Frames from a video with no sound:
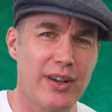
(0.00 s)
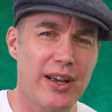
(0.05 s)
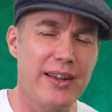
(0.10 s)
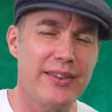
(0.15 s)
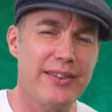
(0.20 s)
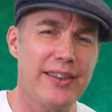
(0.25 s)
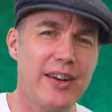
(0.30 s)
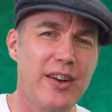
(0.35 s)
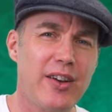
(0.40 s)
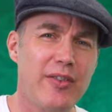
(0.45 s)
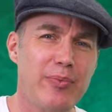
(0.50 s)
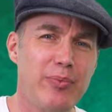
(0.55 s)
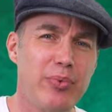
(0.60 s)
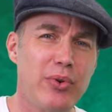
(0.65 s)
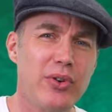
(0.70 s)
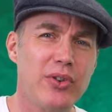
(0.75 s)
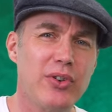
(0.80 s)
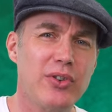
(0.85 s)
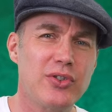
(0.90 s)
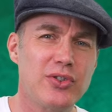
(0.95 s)
and then I've
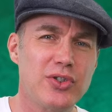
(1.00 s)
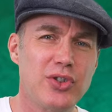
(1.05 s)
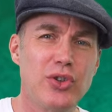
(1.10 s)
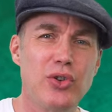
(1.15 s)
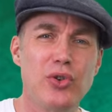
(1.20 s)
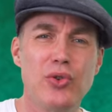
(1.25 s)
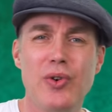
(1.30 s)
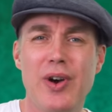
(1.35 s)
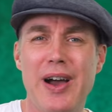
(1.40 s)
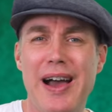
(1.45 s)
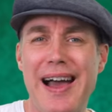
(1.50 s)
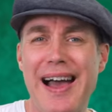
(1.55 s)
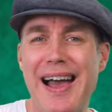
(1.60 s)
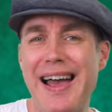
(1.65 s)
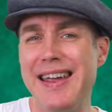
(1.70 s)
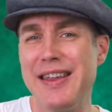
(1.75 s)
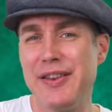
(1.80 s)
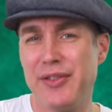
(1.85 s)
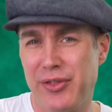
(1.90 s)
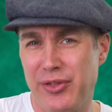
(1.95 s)
put two
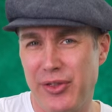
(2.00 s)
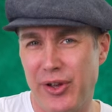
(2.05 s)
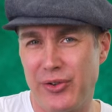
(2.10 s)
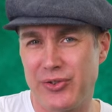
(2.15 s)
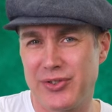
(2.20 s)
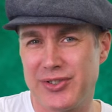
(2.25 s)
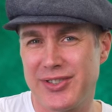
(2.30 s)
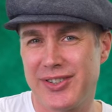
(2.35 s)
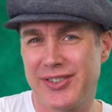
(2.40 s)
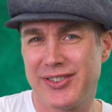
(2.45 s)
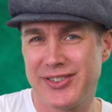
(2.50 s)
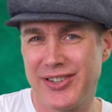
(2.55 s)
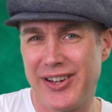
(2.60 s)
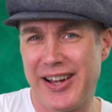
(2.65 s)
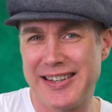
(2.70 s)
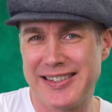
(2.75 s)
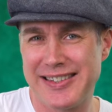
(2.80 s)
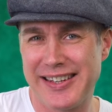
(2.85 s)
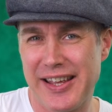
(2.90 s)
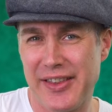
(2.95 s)
eighth notes
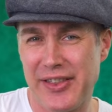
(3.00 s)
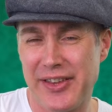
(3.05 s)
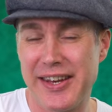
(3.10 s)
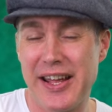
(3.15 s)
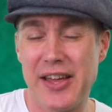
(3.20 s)
tied together.